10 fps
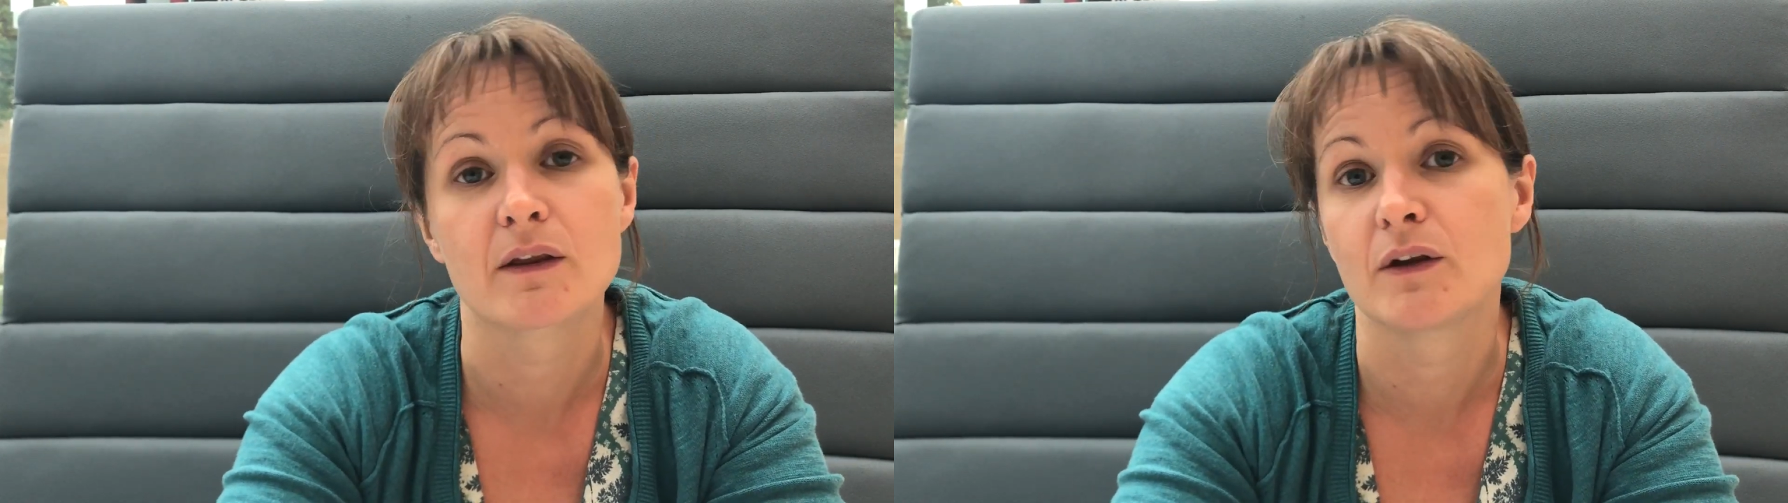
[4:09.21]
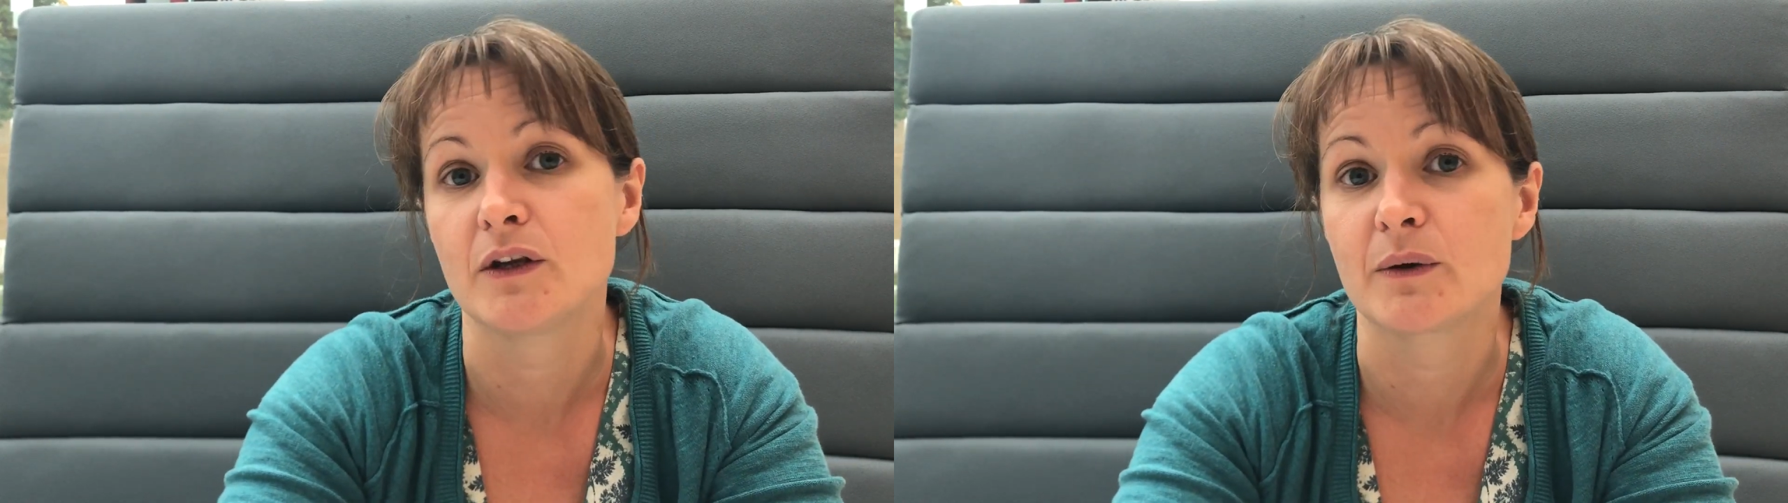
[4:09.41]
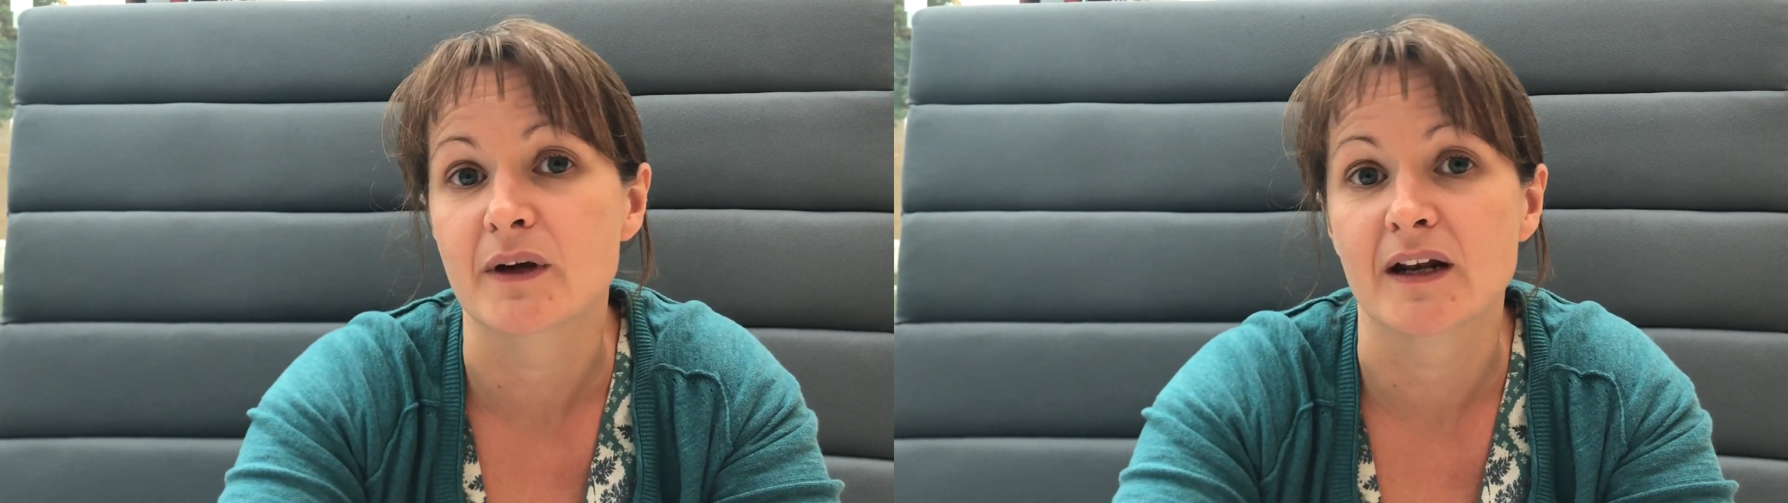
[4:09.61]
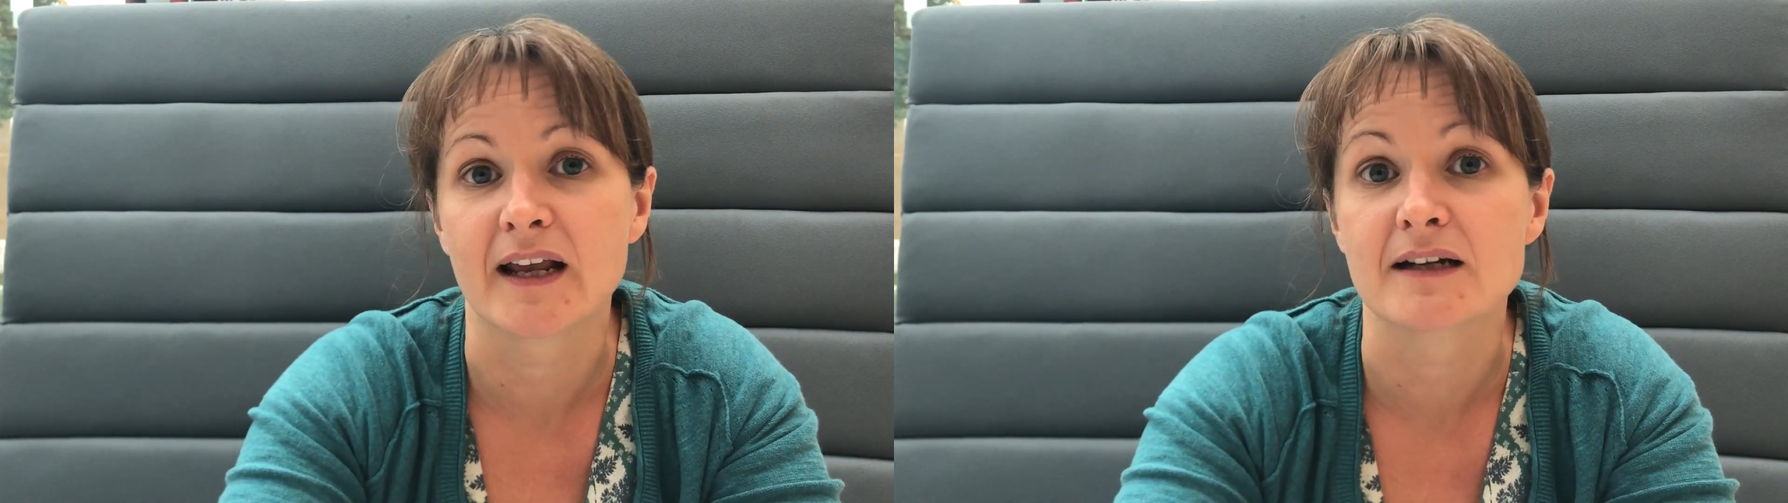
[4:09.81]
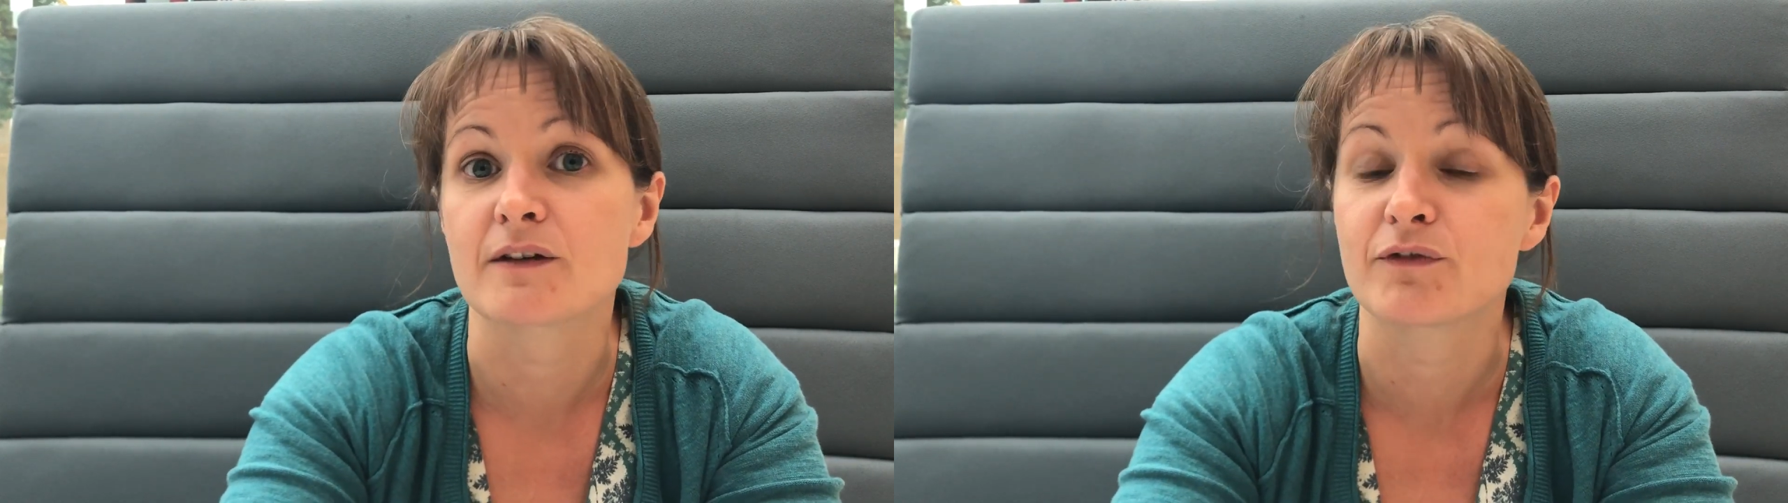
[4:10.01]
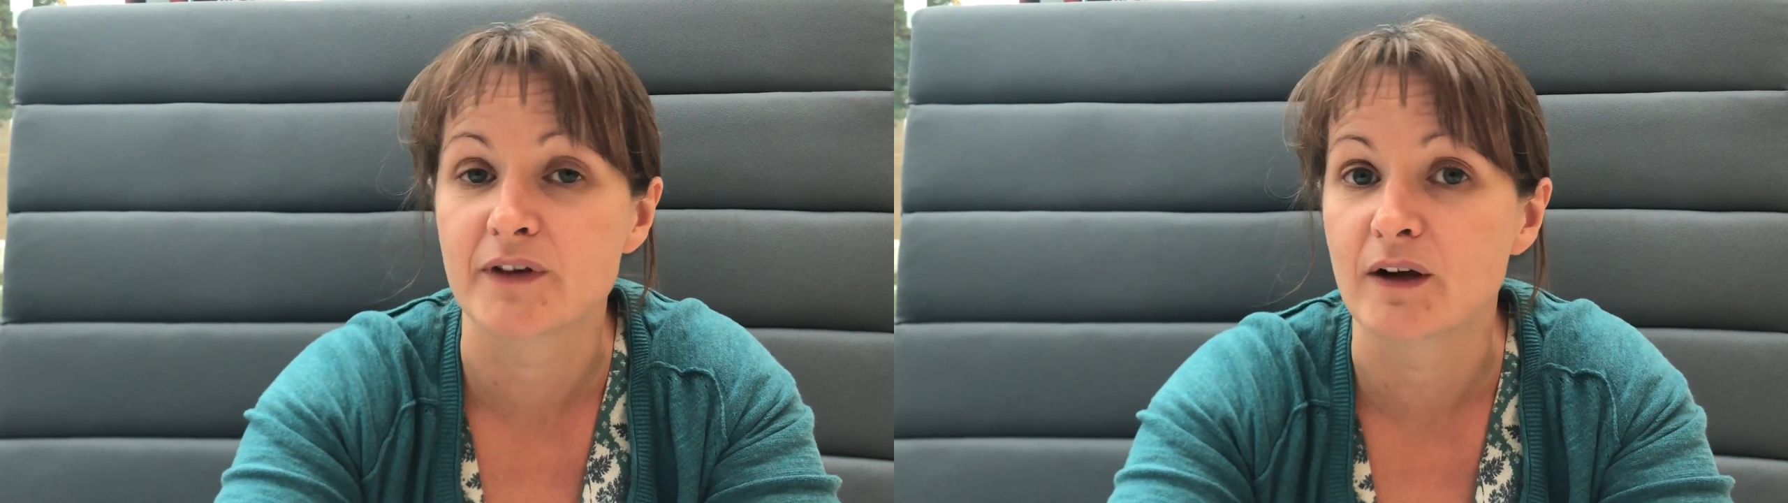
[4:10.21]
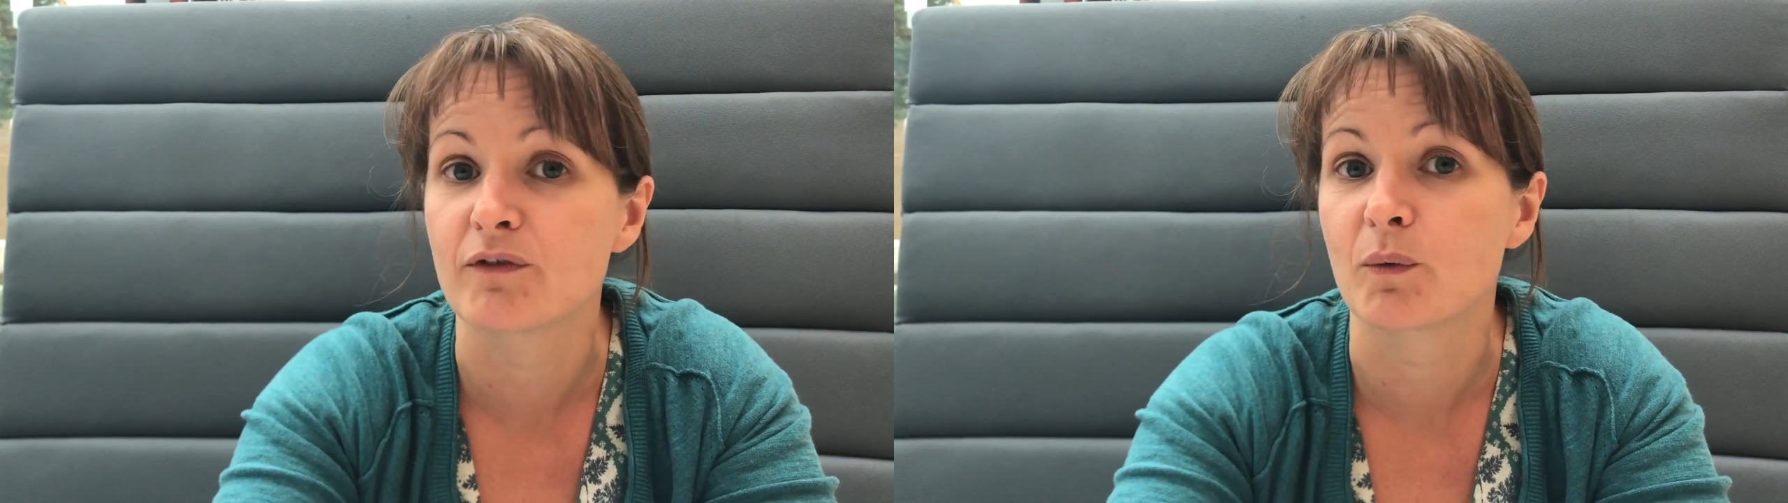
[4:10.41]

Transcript: that you can get a feel